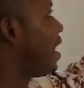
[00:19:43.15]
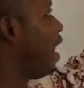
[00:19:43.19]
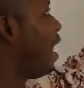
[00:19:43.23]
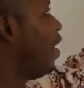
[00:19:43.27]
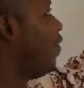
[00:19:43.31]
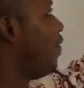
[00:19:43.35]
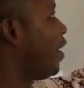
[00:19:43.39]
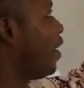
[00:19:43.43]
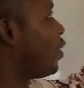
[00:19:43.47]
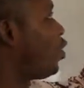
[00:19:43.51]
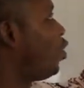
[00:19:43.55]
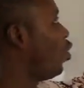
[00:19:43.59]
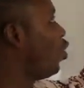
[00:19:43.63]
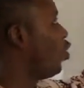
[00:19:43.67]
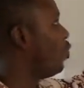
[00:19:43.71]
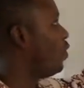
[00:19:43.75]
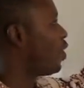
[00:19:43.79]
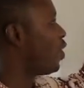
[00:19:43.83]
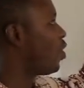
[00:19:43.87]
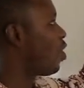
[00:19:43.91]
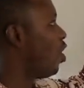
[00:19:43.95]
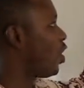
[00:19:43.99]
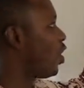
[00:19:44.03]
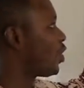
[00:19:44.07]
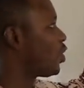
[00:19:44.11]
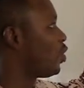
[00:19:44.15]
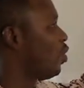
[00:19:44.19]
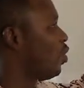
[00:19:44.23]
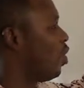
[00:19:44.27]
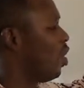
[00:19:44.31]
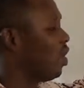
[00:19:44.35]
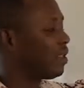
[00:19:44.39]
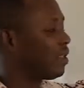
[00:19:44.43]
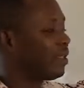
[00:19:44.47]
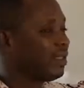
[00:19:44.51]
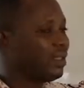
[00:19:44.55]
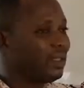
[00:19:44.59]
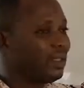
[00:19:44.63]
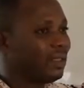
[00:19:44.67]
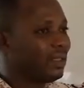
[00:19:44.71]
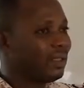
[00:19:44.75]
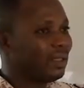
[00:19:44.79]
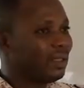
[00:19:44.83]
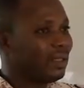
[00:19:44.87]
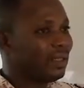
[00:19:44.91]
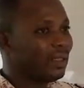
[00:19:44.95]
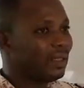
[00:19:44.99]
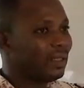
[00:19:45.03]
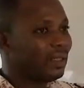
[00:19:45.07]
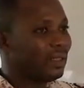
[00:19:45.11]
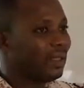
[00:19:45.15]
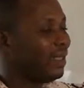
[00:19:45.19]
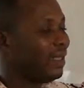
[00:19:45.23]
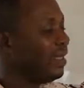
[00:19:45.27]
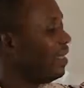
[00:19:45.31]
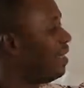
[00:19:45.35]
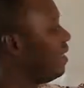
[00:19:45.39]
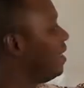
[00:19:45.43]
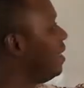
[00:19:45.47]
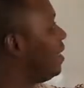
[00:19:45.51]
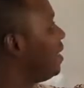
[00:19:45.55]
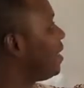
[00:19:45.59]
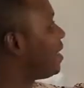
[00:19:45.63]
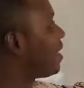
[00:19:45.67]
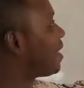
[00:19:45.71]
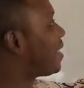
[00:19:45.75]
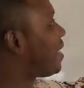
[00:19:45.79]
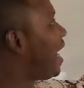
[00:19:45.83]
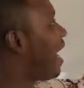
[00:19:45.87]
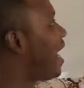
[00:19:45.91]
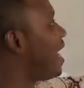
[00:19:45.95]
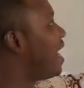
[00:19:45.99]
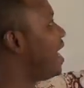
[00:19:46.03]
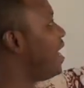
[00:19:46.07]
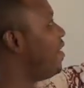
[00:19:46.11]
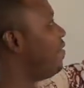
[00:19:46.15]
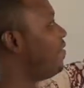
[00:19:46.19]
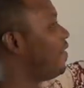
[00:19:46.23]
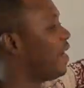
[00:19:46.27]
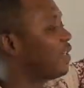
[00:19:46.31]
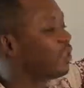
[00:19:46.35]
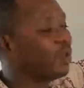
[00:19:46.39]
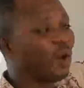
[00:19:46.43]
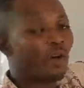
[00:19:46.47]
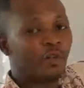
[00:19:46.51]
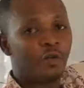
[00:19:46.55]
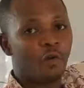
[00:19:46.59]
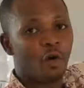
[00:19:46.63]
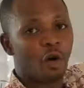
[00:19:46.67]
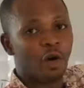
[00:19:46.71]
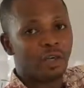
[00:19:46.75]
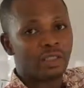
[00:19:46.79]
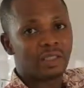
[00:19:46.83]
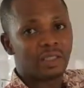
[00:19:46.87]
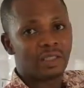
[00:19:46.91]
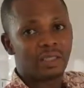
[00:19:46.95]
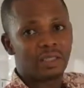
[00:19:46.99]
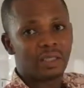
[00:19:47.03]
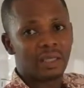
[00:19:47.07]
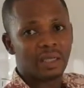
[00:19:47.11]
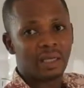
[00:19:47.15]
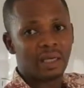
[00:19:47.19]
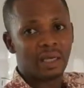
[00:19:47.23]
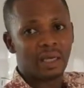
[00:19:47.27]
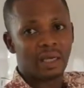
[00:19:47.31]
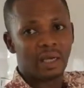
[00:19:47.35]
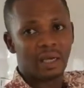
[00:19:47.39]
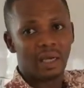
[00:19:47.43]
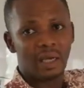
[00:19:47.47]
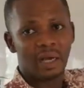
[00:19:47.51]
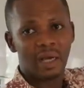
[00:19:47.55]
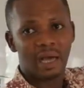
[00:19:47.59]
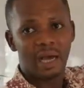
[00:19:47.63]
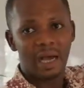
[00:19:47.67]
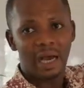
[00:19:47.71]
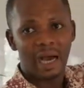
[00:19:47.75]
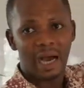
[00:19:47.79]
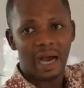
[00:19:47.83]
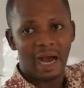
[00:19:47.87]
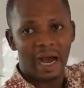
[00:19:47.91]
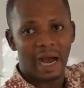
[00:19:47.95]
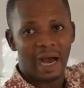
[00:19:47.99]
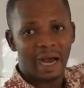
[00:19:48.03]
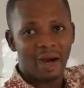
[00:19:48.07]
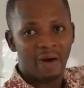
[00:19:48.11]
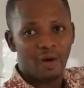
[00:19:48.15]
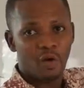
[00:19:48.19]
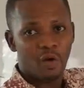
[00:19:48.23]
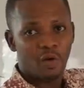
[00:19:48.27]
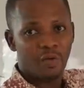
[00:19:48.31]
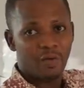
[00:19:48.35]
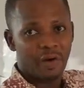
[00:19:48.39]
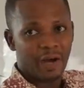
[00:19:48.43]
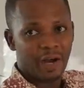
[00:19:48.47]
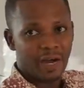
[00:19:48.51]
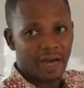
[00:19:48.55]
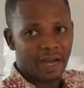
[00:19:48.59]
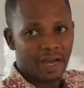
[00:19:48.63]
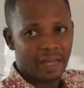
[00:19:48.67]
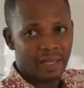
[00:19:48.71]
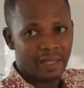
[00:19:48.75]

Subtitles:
over 2 will be equal to what? Sine inverse of what? R over